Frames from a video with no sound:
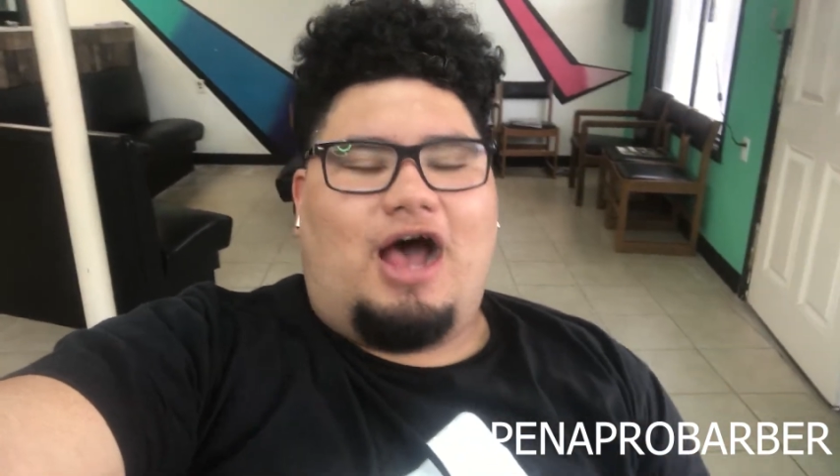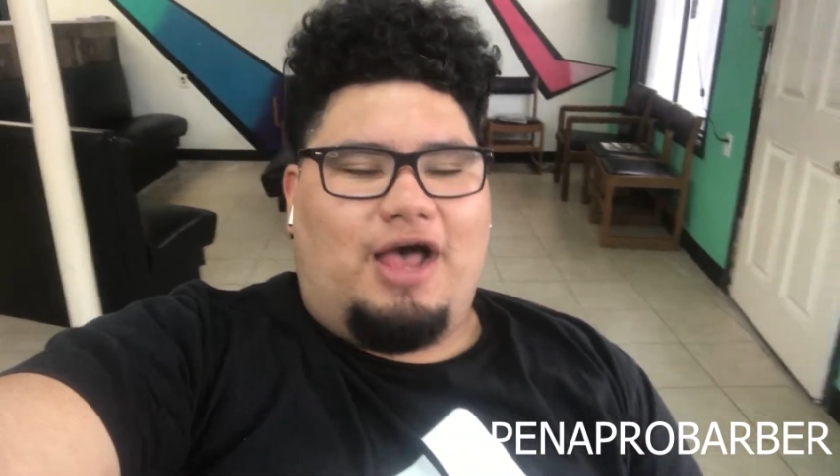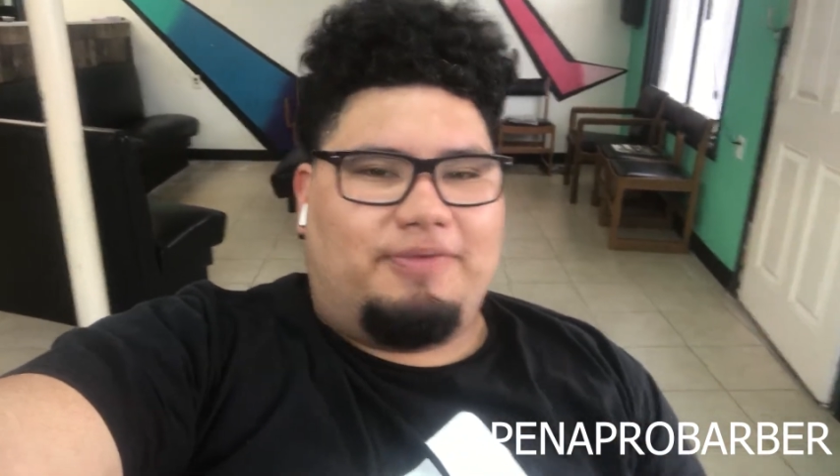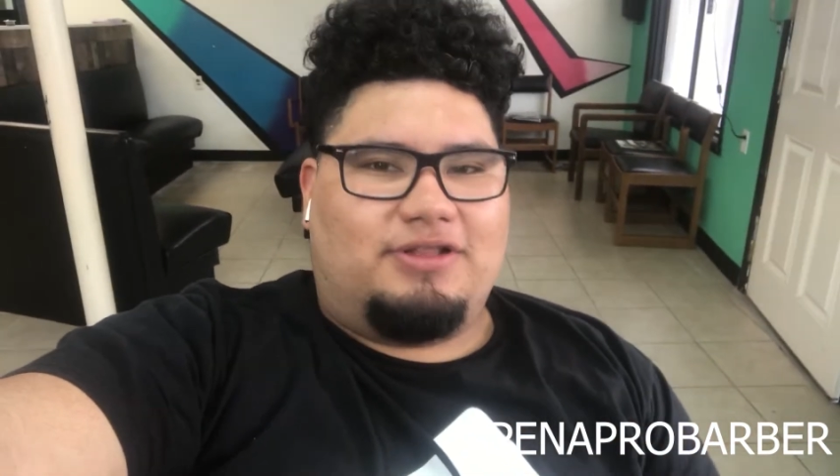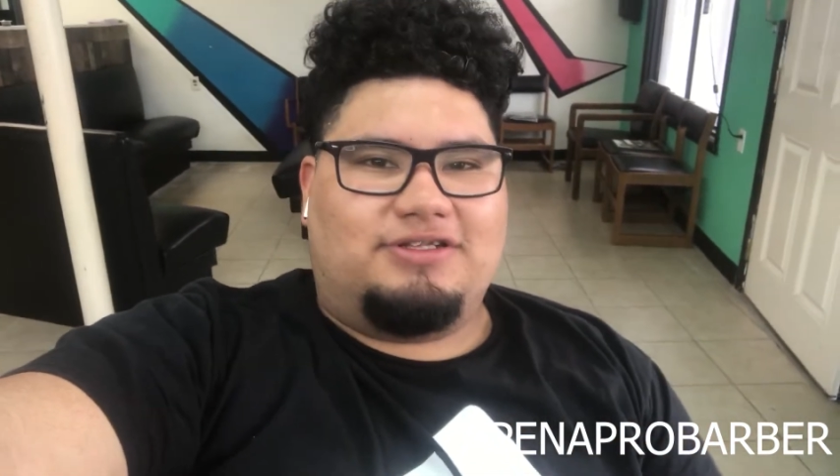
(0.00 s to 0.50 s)

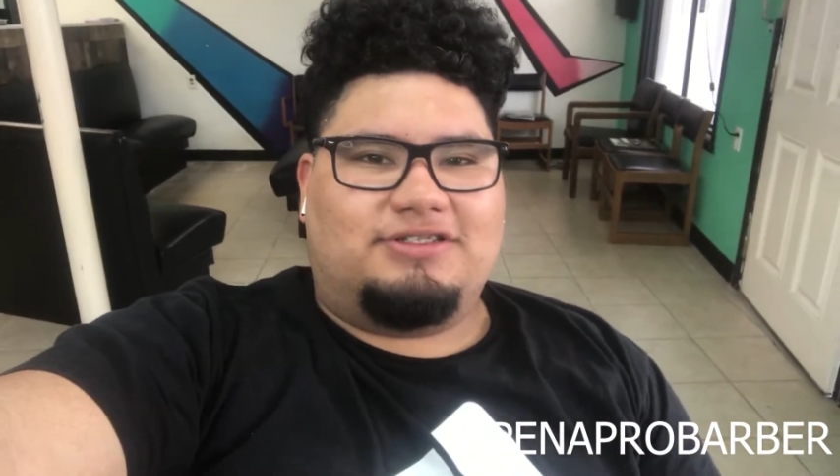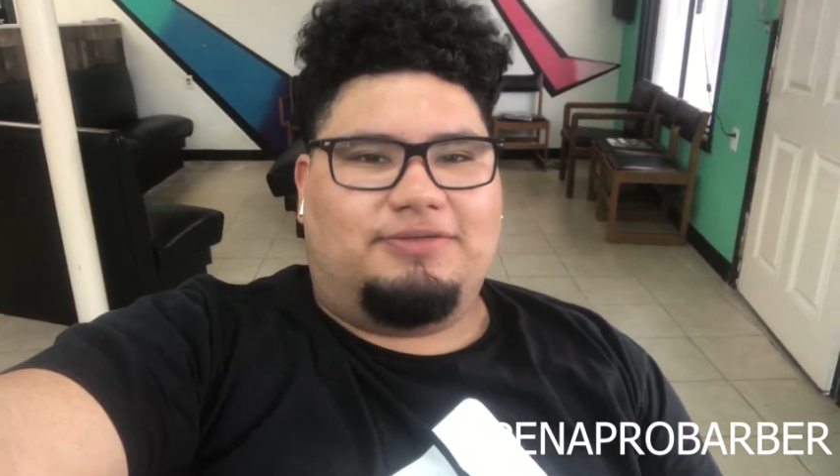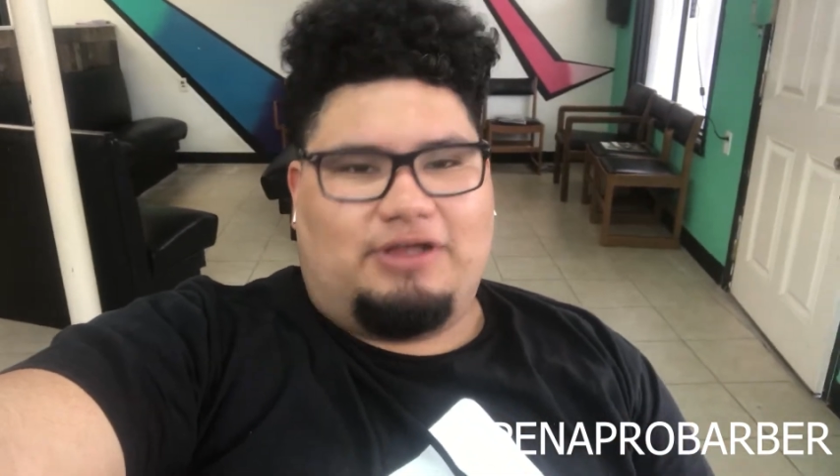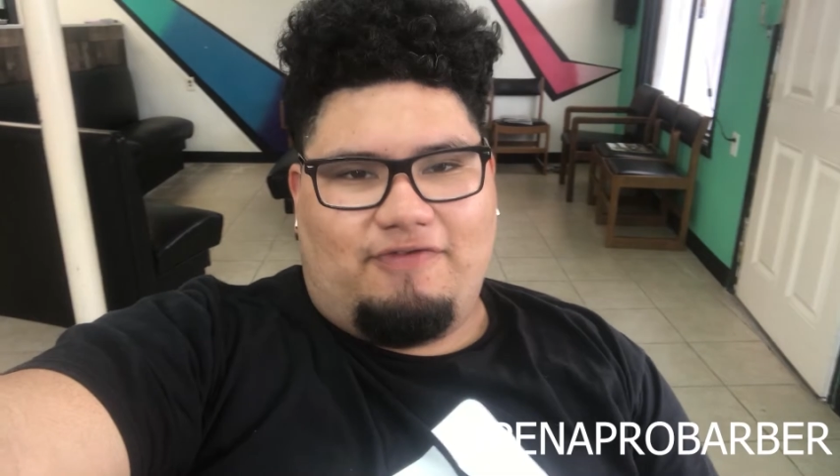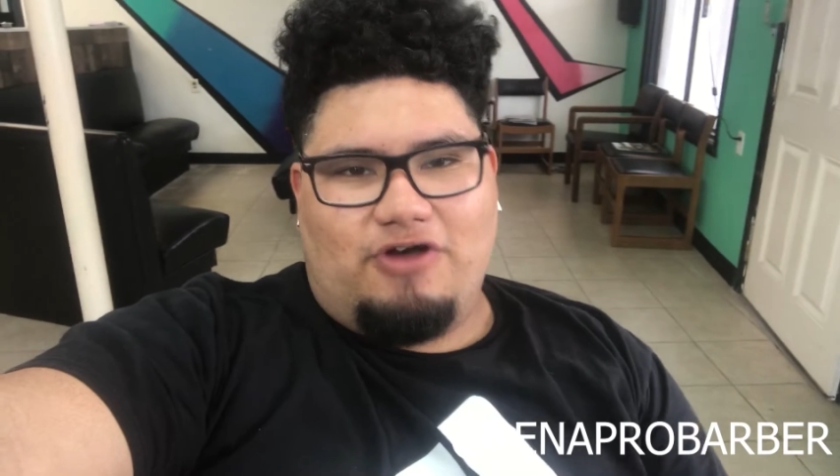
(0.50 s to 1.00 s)
I mean, this is
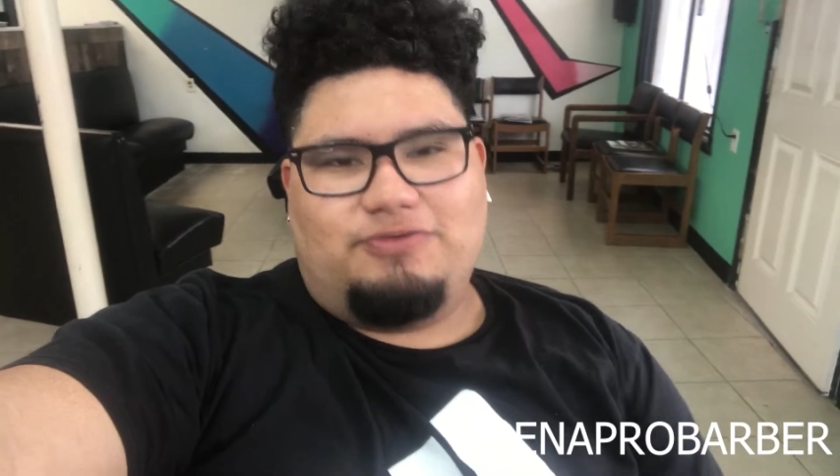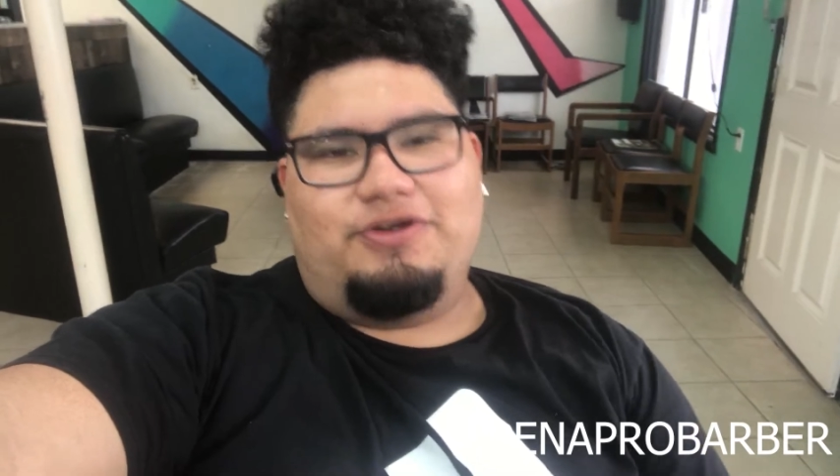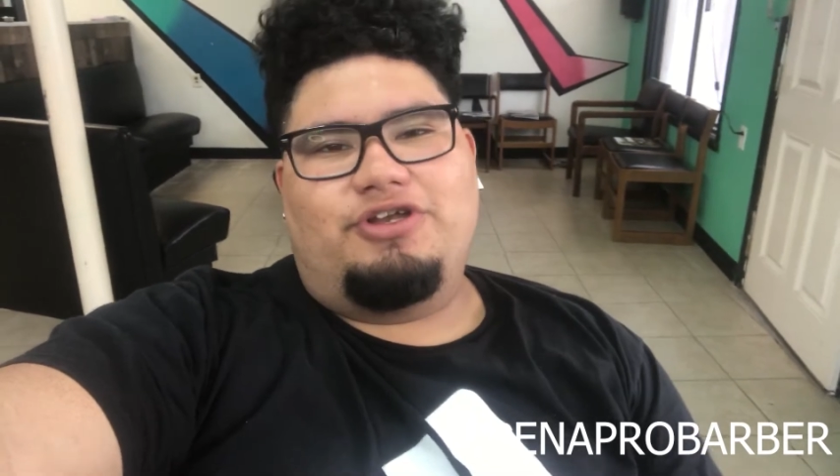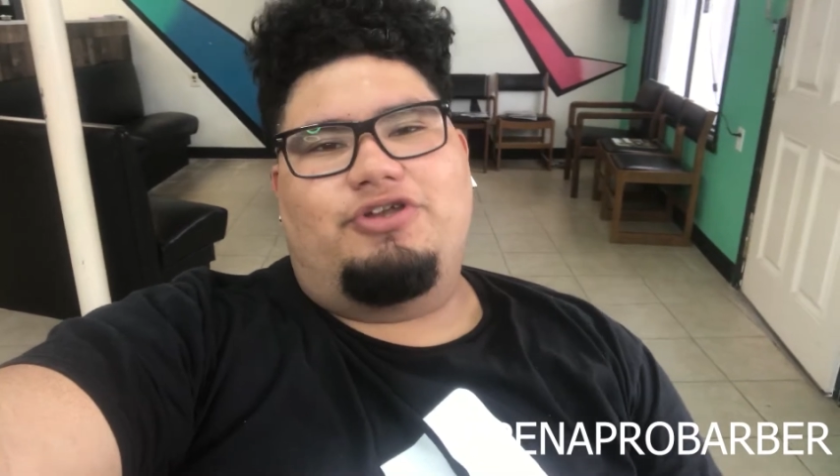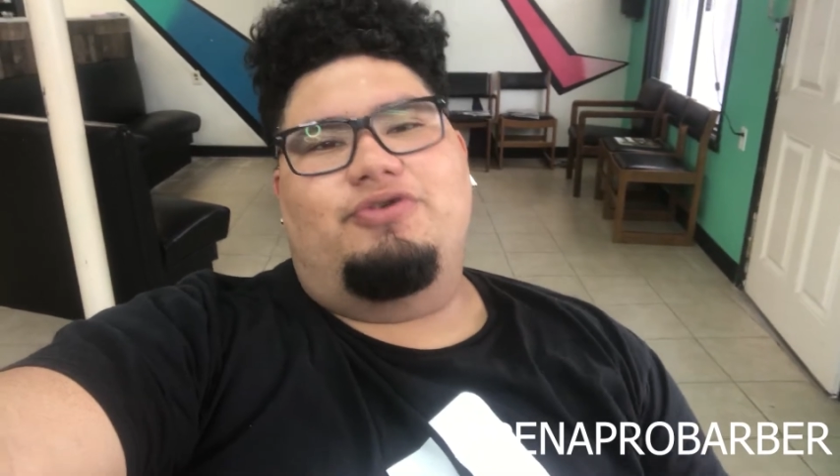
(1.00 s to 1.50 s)
something I've always
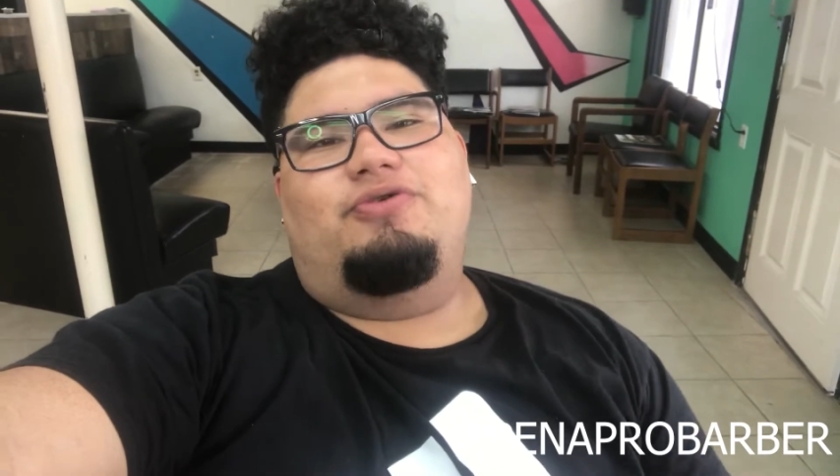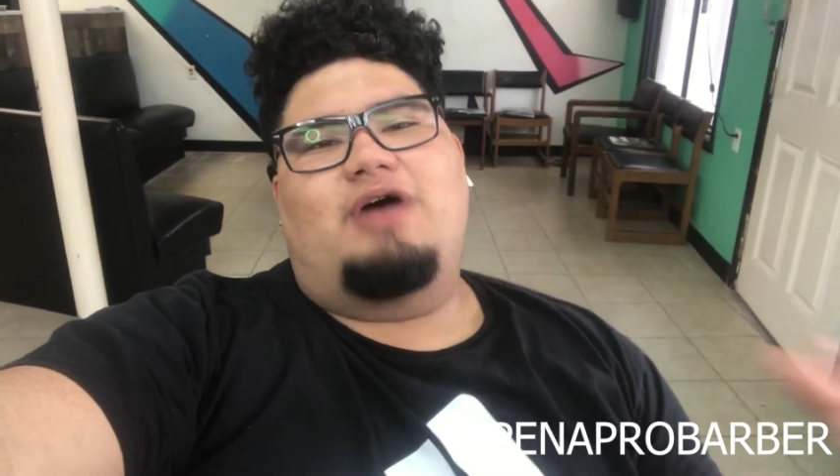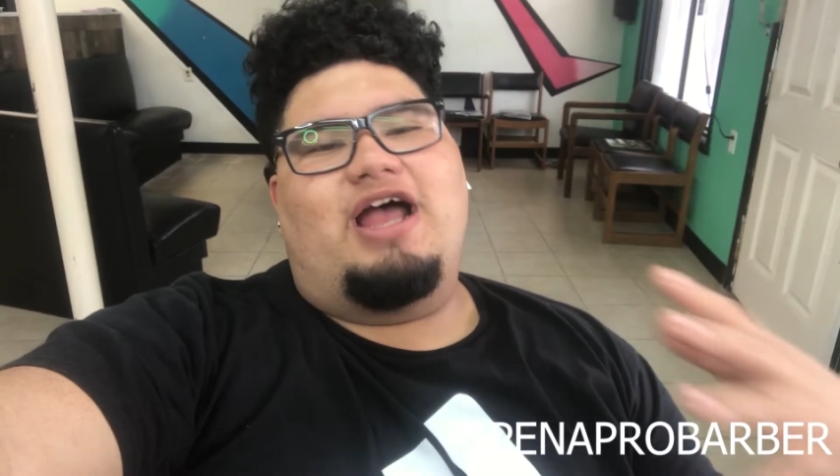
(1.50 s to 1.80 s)
wanted to do.